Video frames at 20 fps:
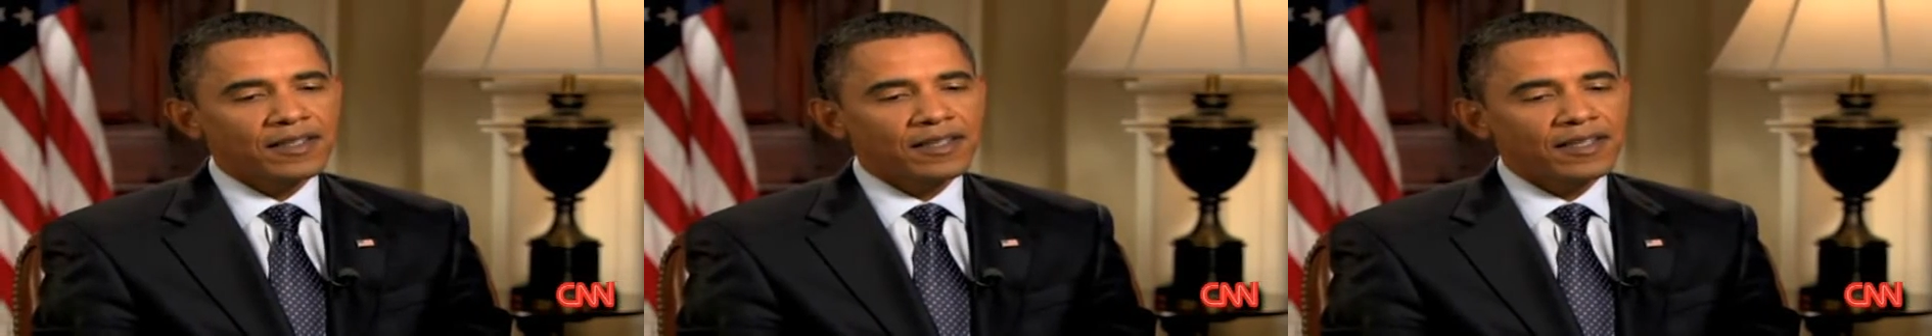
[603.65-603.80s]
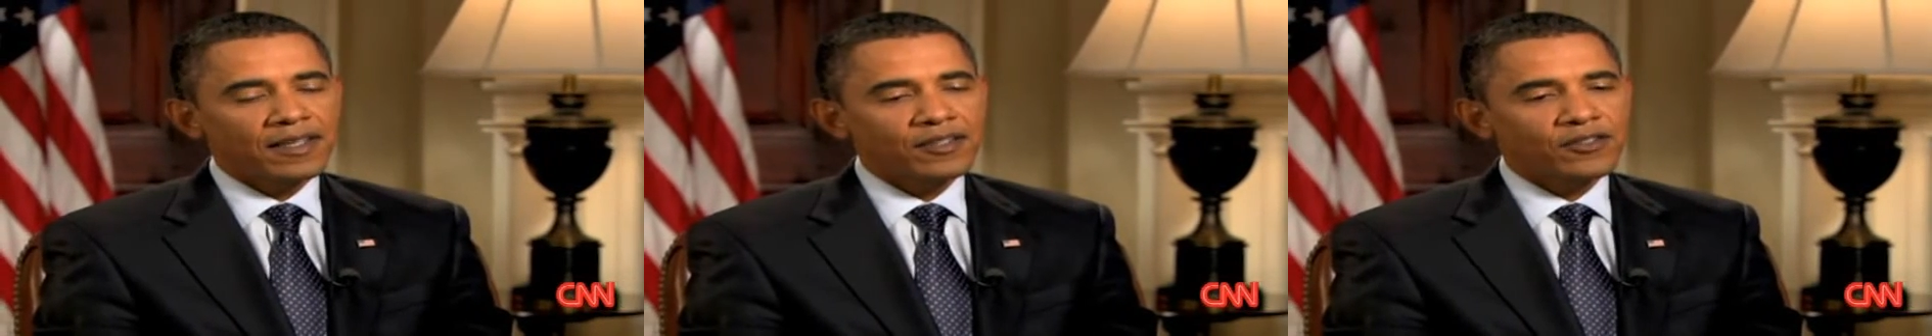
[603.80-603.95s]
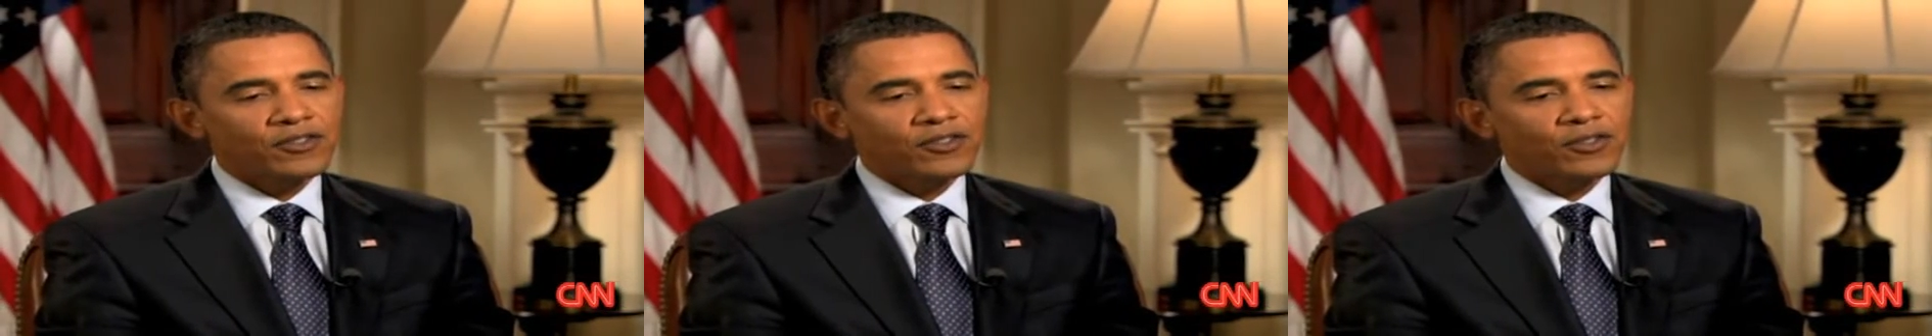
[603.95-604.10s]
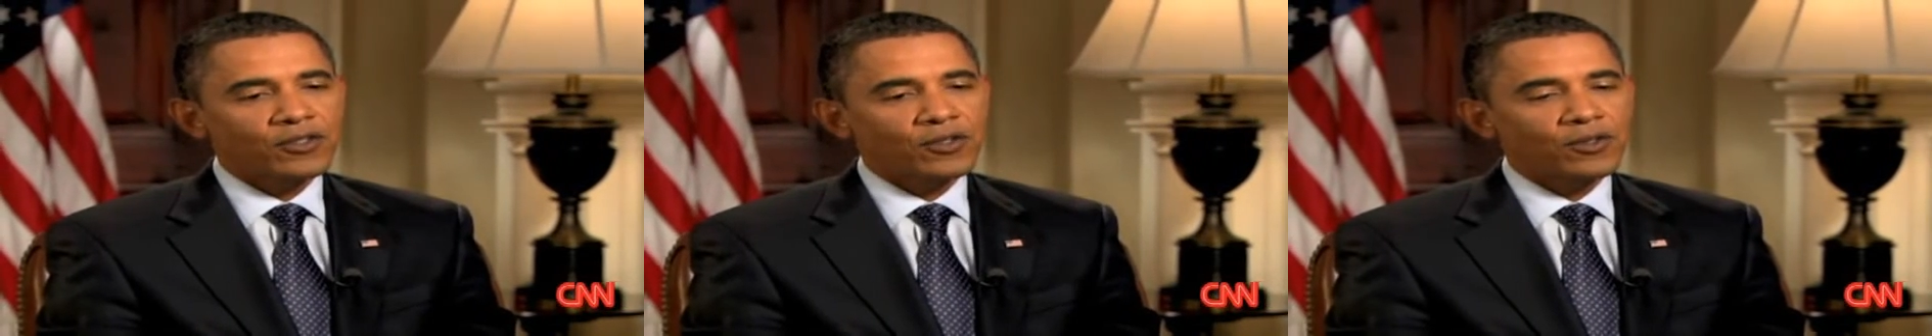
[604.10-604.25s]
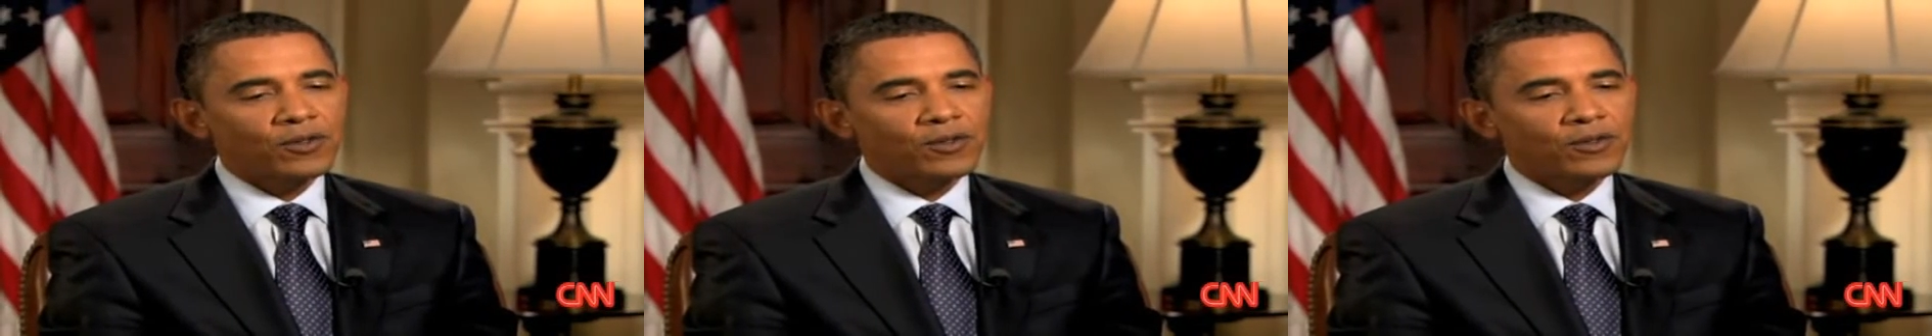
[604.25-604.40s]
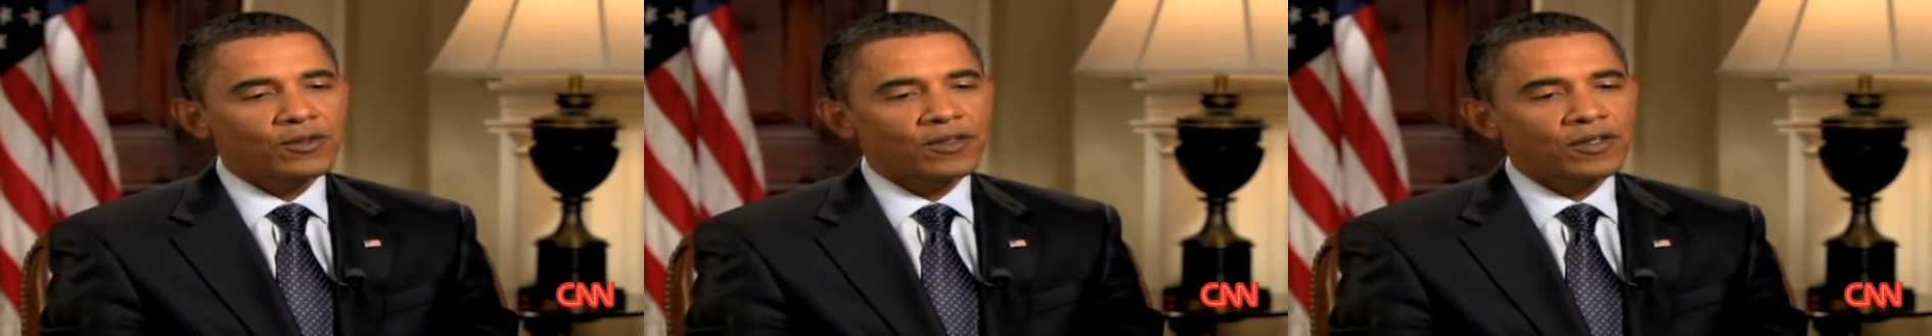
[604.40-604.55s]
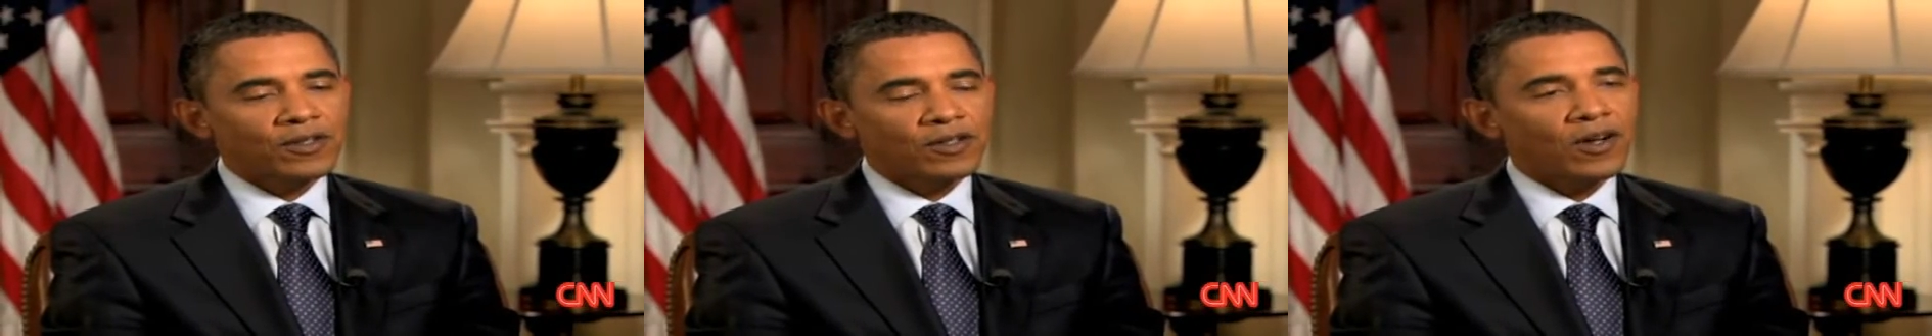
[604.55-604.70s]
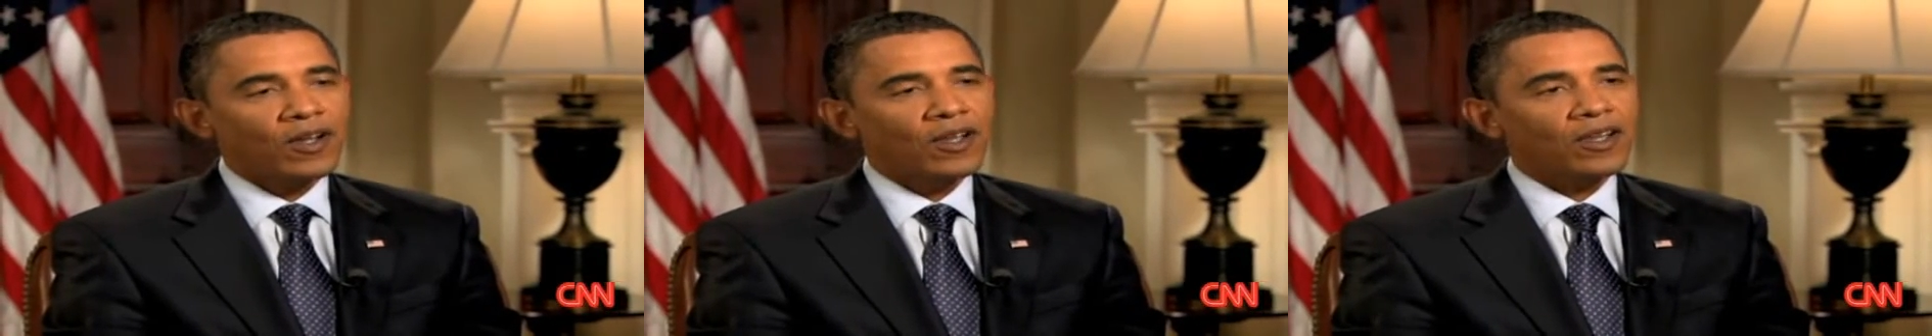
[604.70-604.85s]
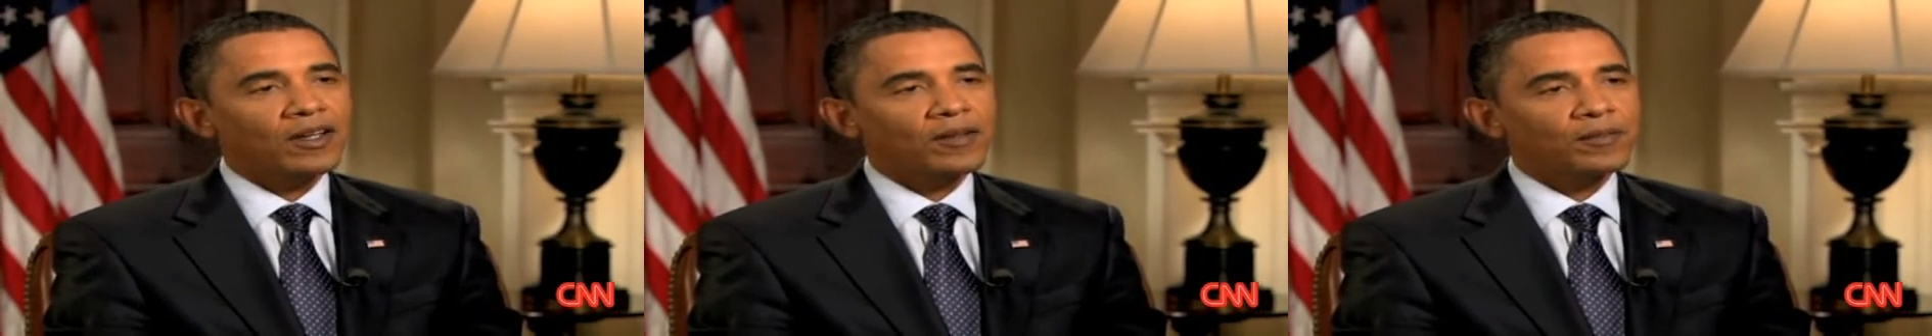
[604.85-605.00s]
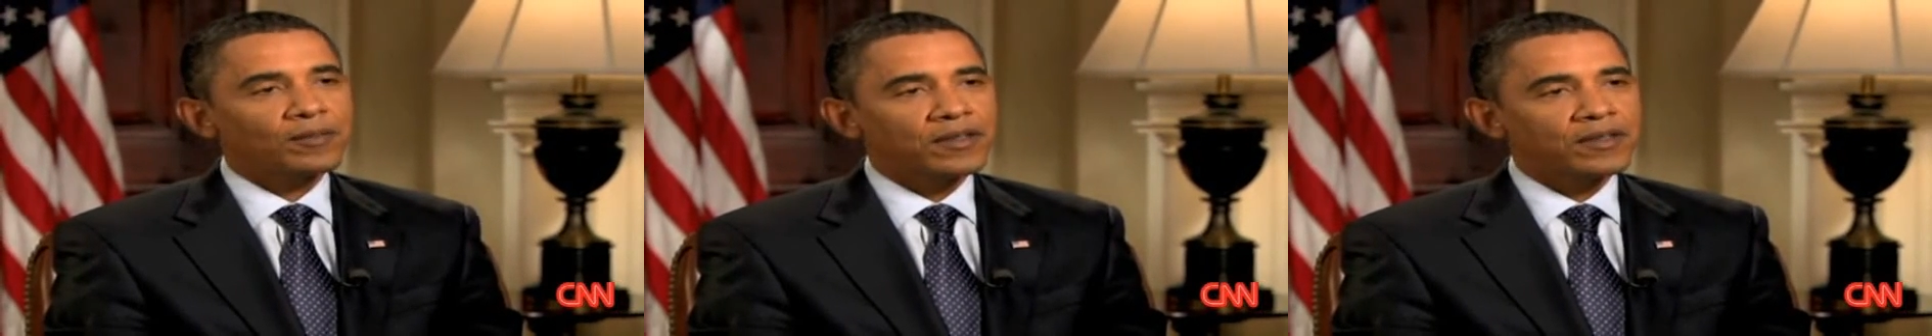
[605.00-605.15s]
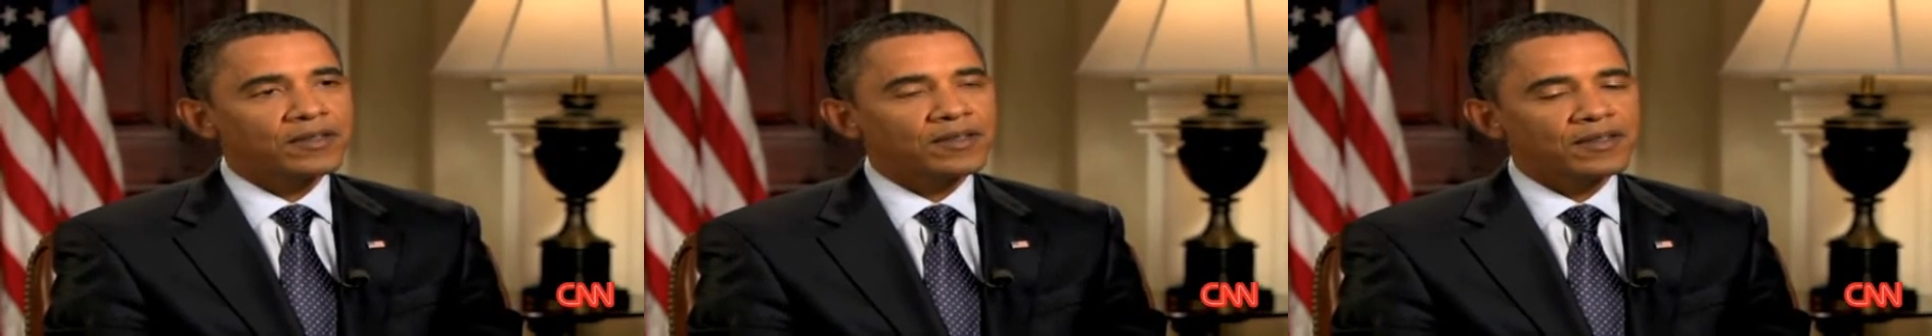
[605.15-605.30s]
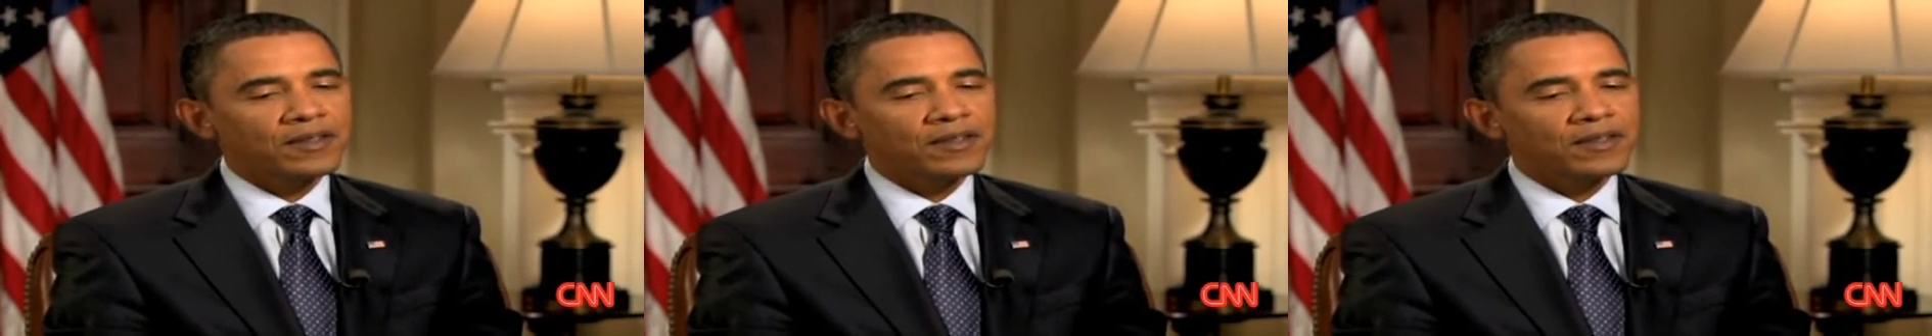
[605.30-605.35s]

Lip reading: is to call up